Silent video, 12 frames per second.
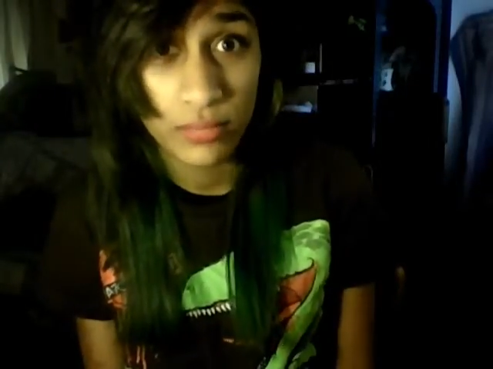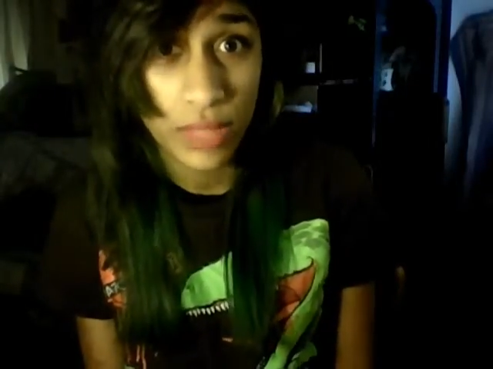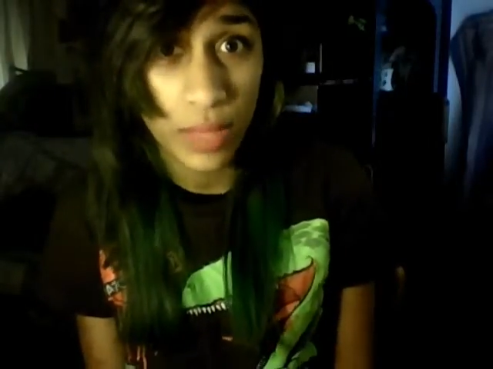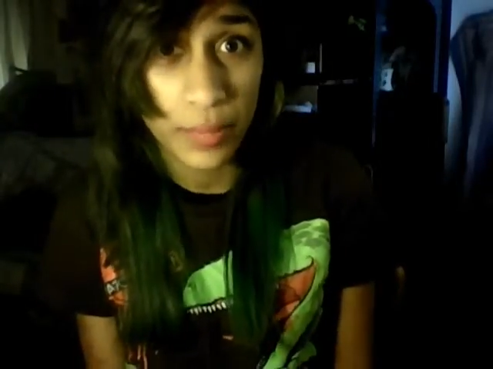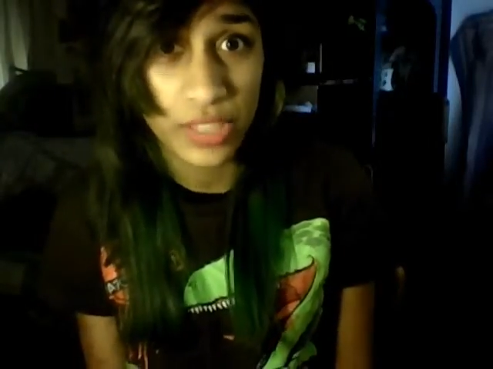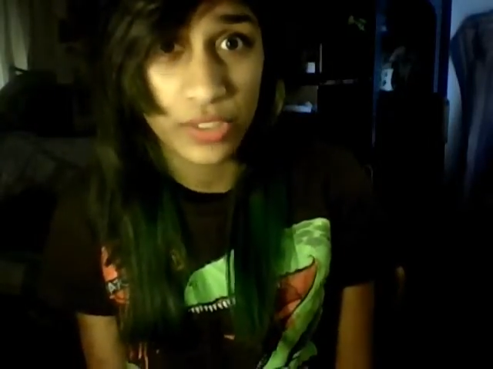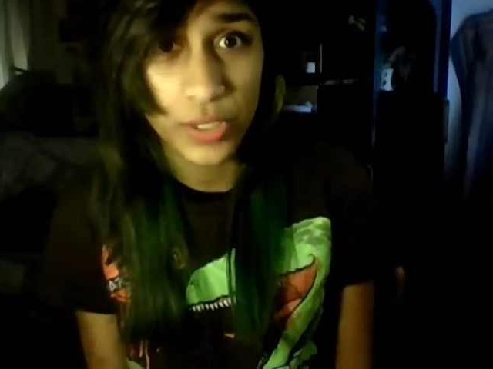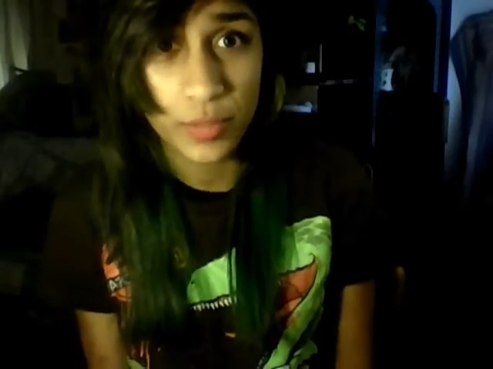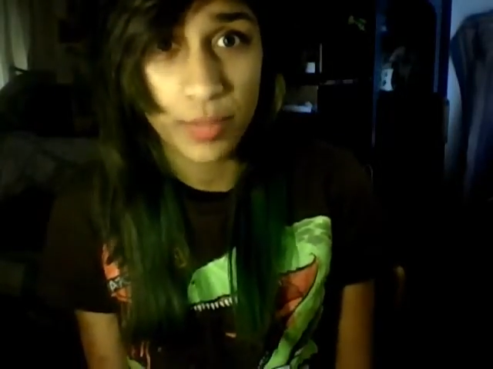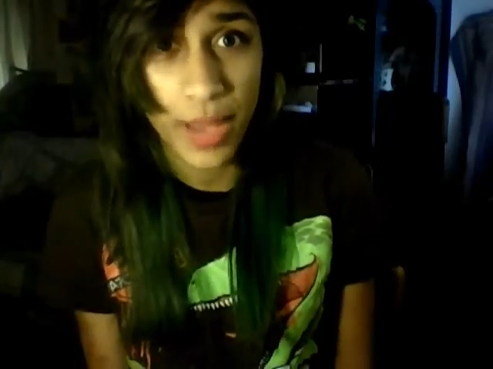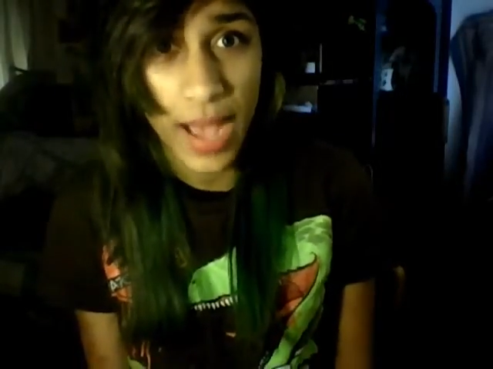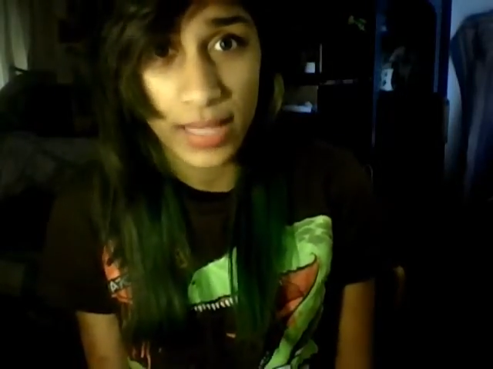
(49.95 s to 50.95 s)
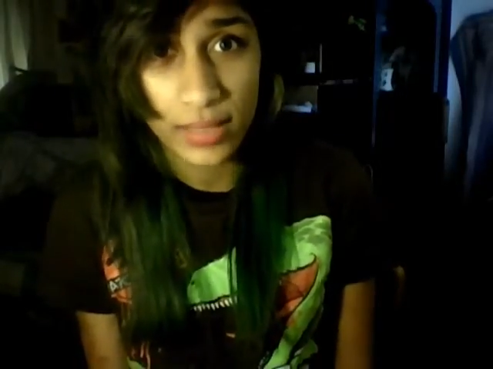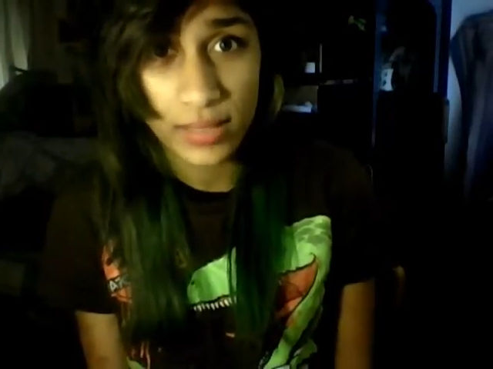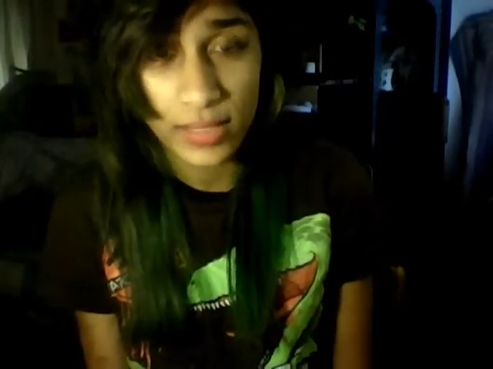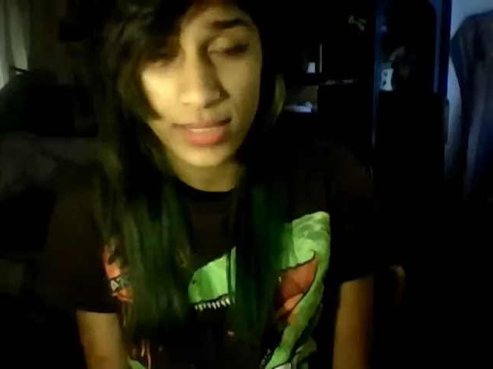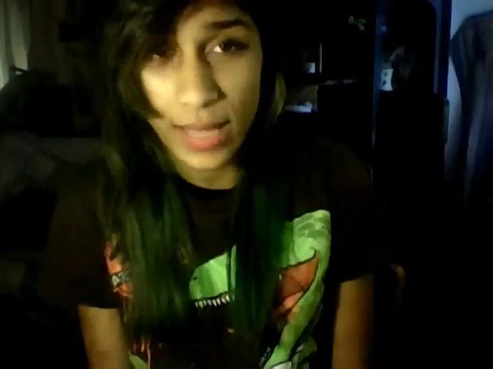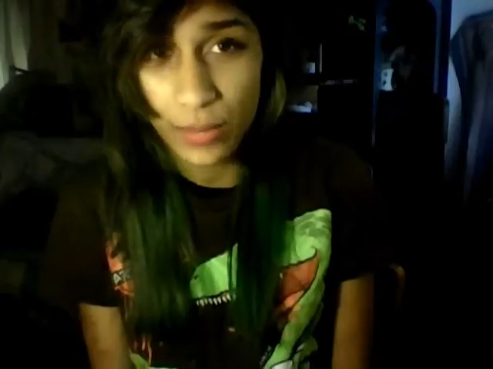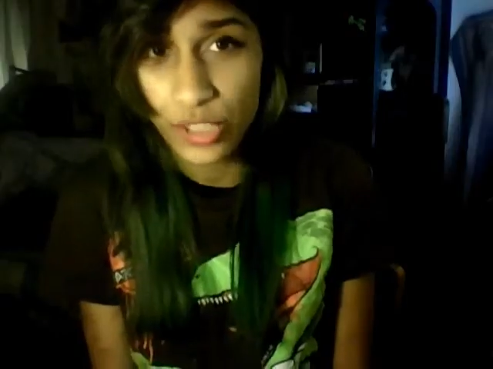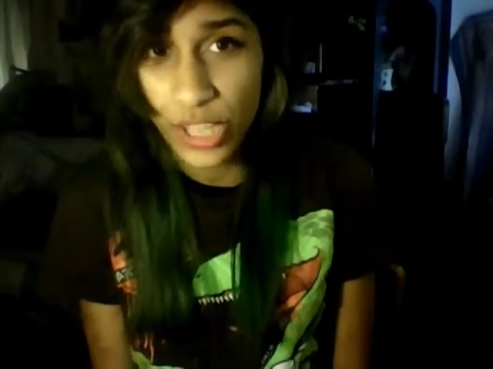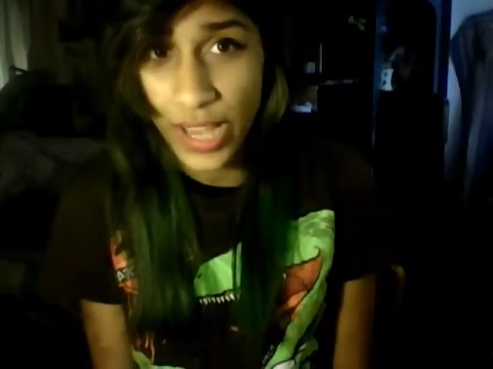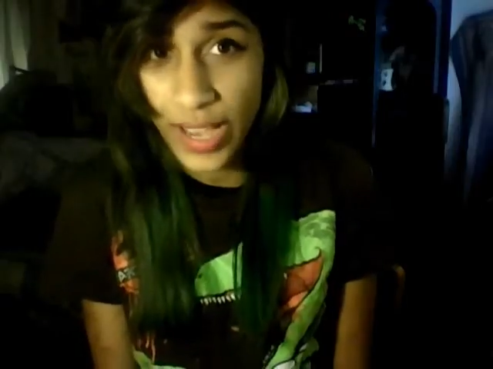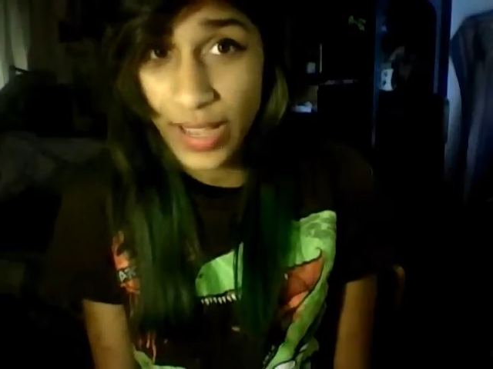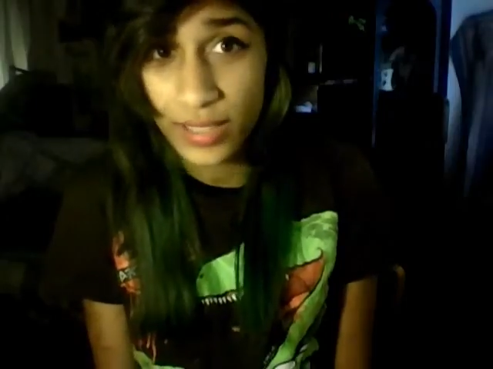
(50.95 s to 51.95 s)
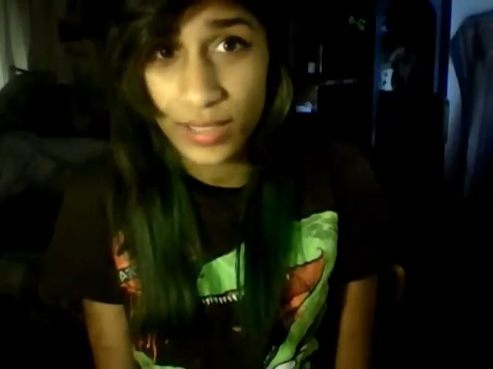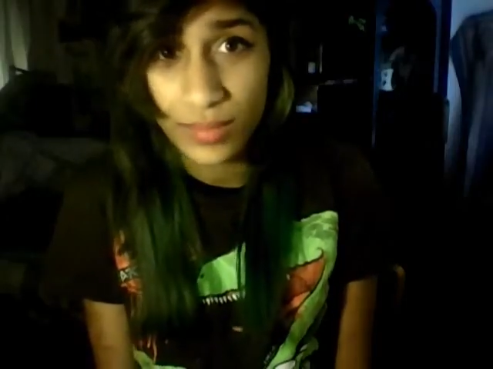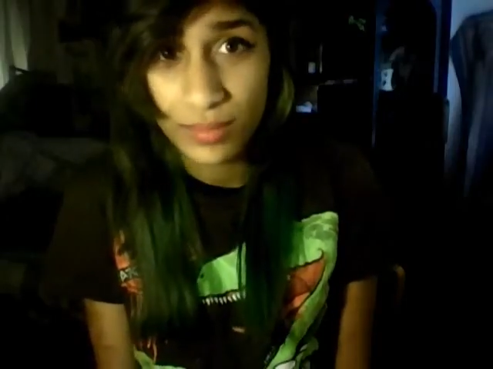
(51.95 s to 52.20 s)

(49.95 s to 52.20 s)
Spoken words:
I mean, new band, Soundcheck.